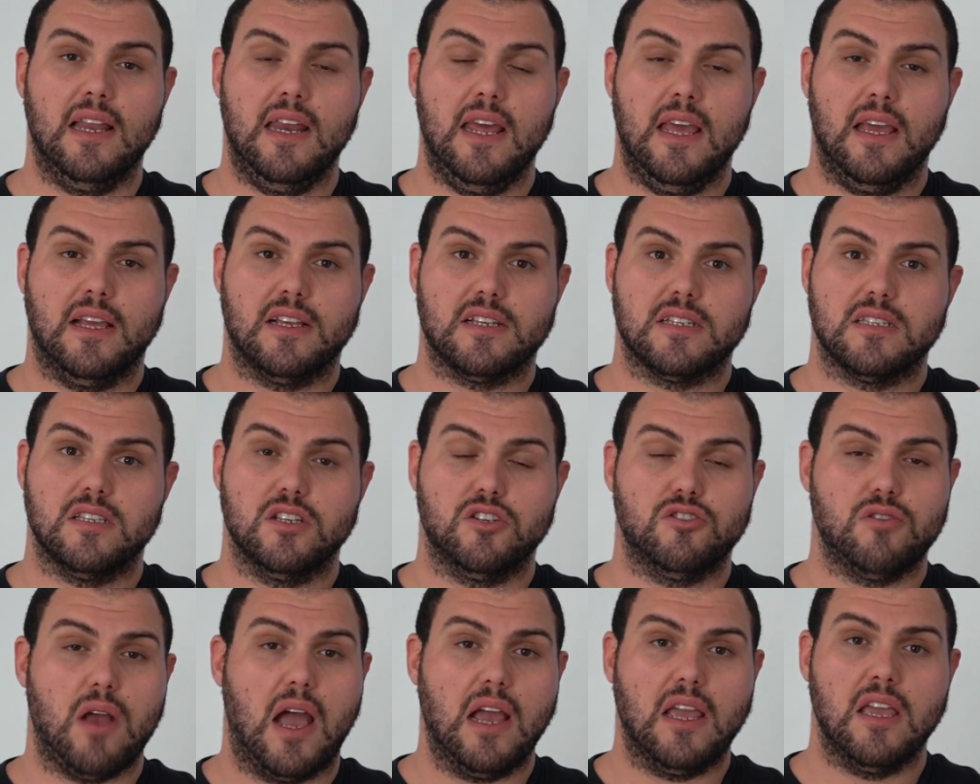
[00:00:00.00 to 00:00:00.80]

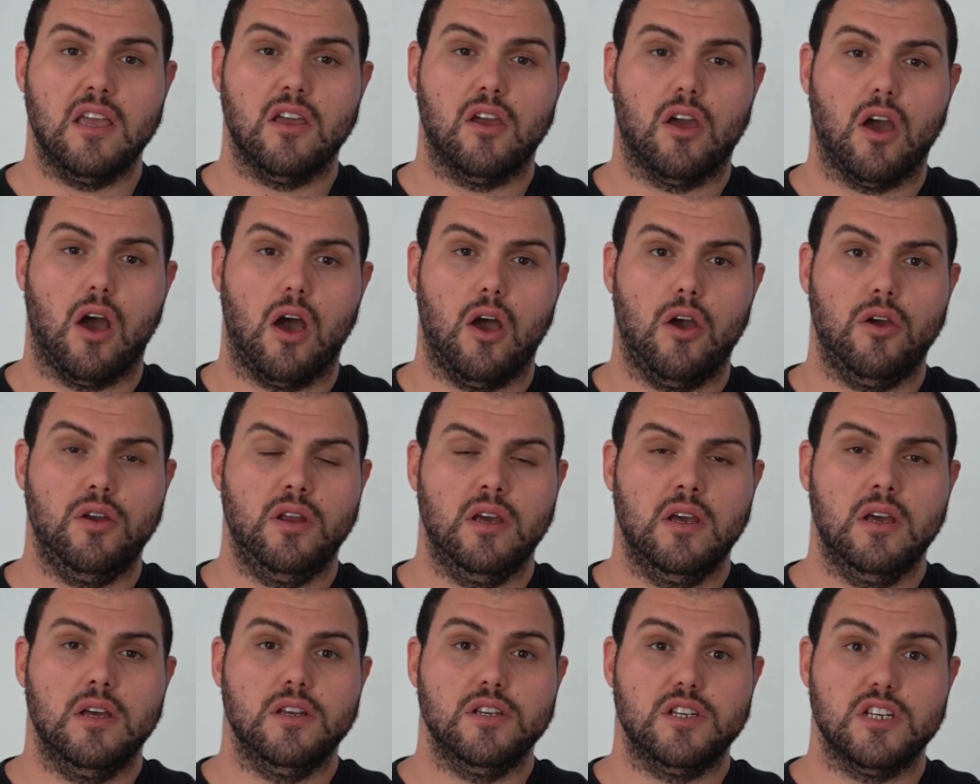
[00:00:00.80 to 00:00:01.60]
Analytics, the tracking
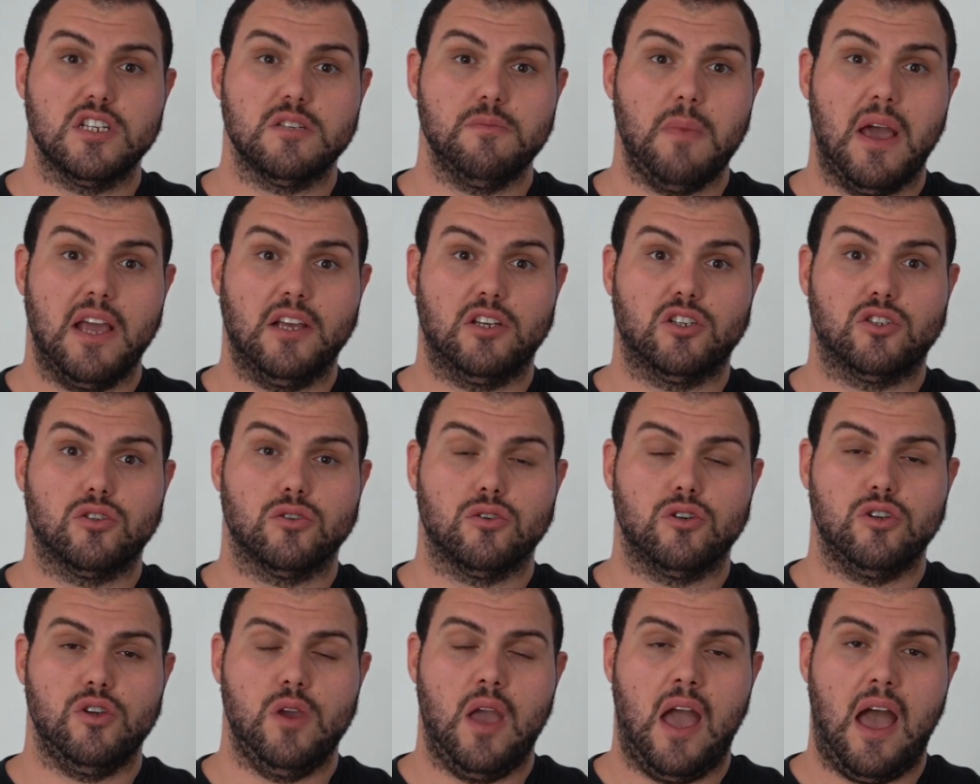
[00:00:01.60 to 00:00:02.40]
code, just
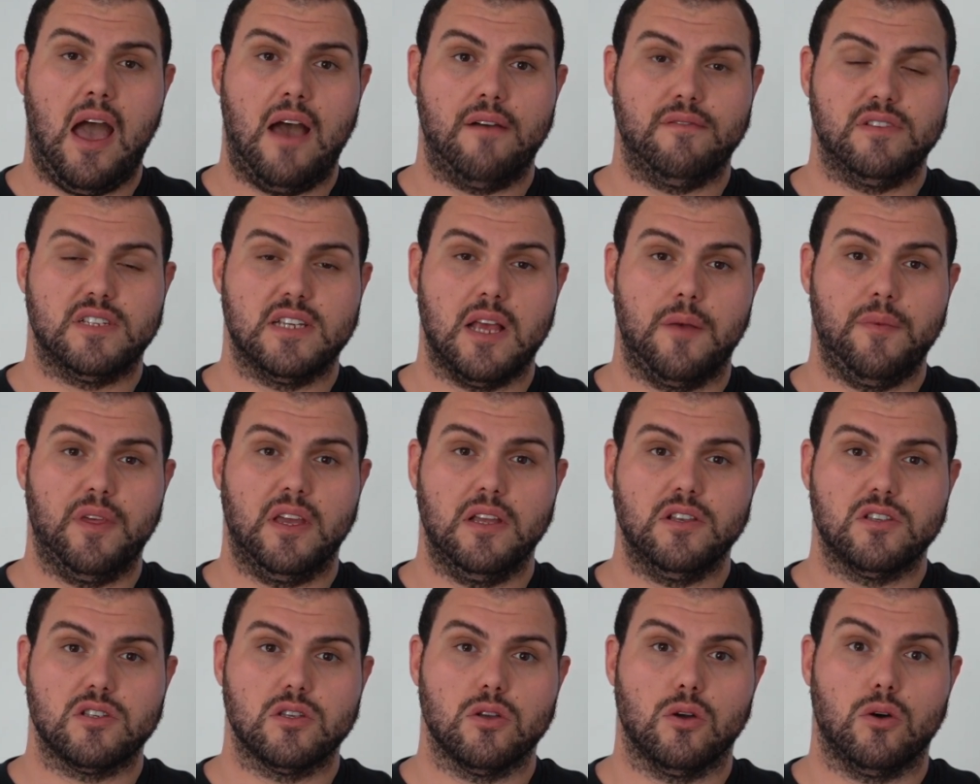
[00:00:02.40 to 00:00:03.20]
make sure you have
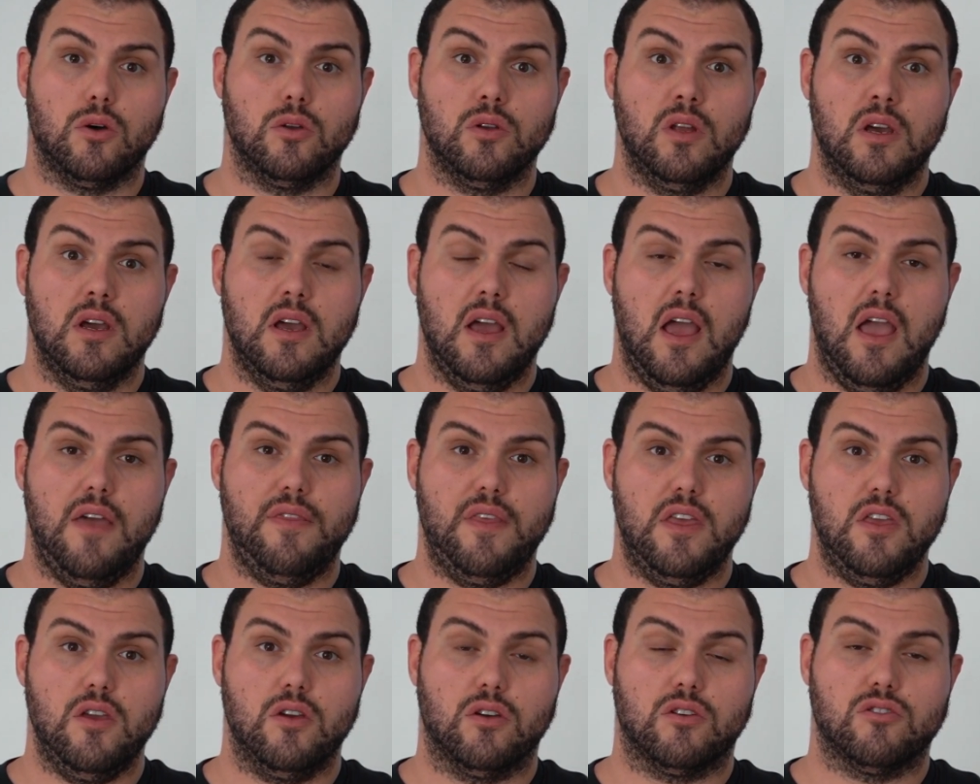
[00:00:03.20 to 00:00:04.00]
something installed
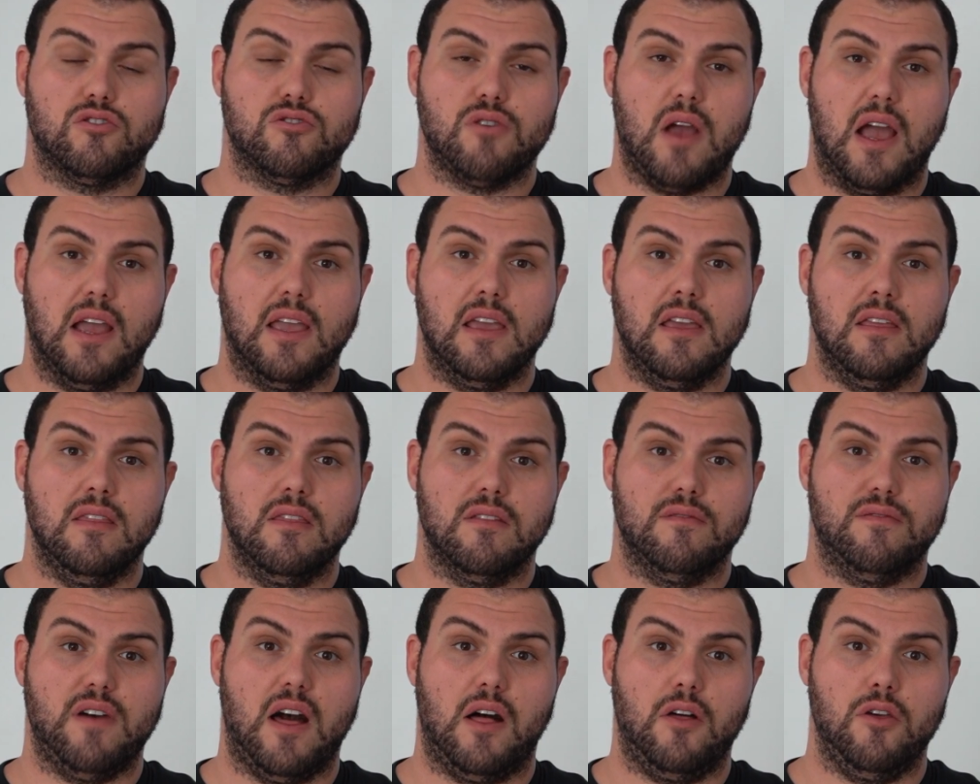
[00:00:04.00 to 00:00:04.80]
and that you're
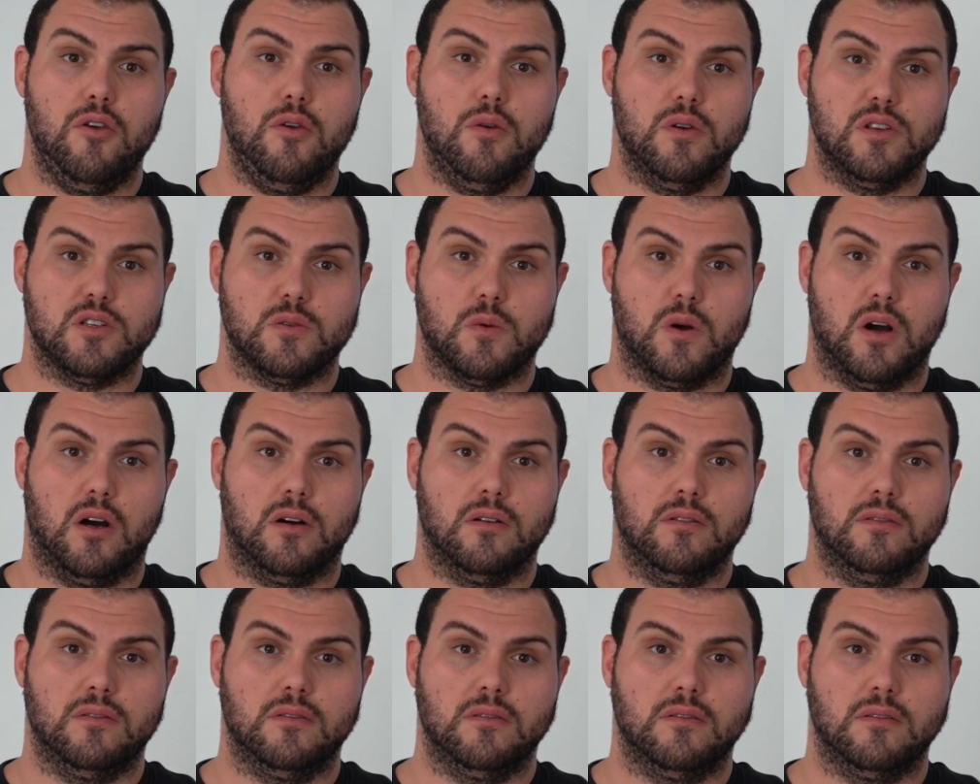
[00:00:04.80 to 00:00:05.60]
tracking the value
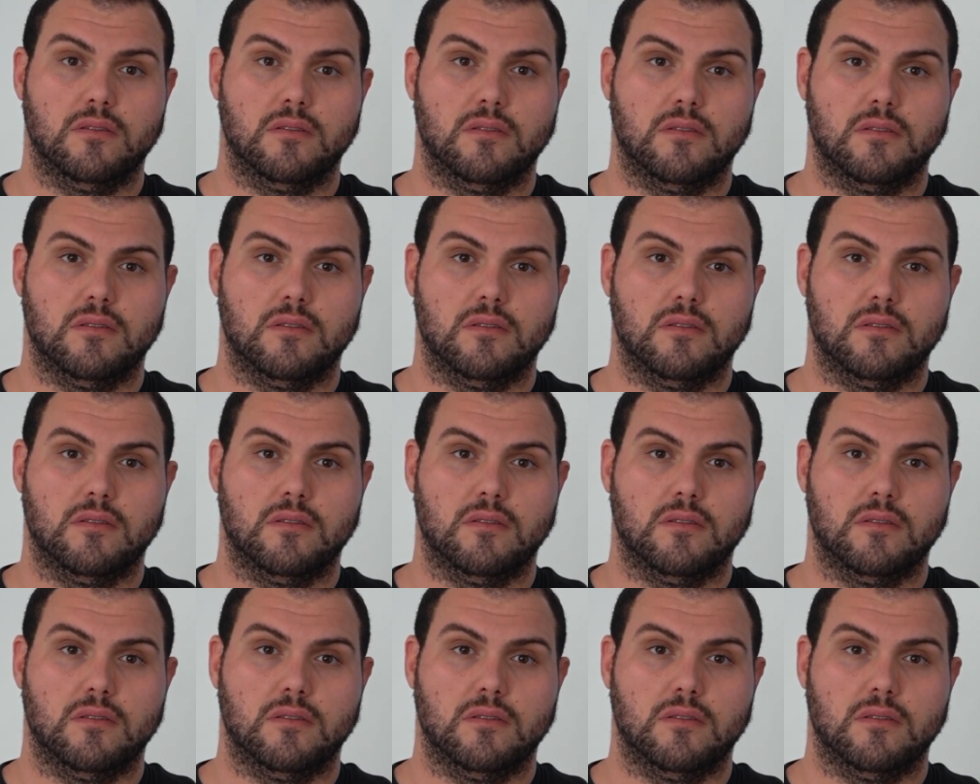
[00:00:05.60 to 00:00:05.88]
as well.